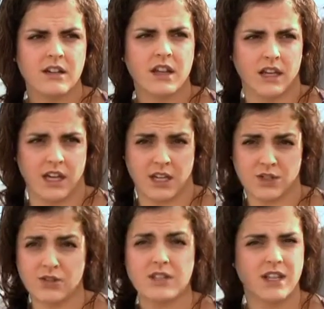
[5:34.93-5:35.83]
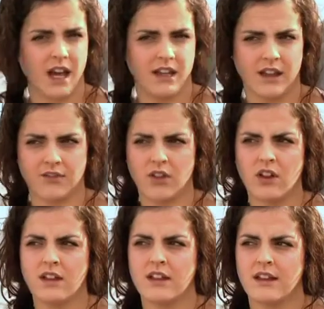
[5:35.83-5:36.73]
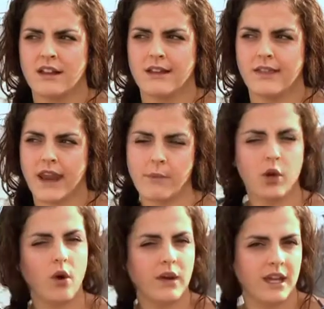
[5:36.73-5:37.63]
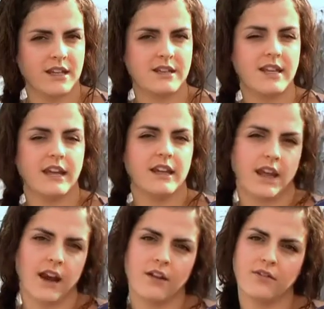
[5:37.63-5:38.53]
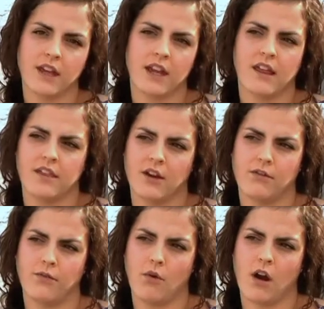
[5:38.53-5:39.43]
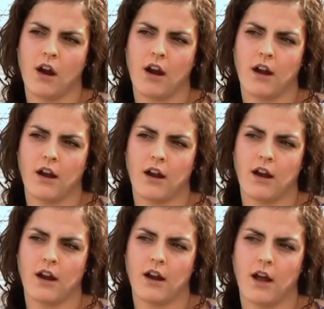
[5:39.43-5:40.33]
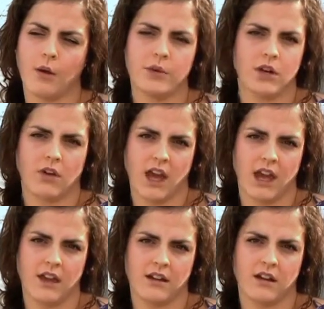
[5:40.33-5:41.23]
like cancer, it's a high level, that I'm going in and taking care of it, and therefore I'll be okay.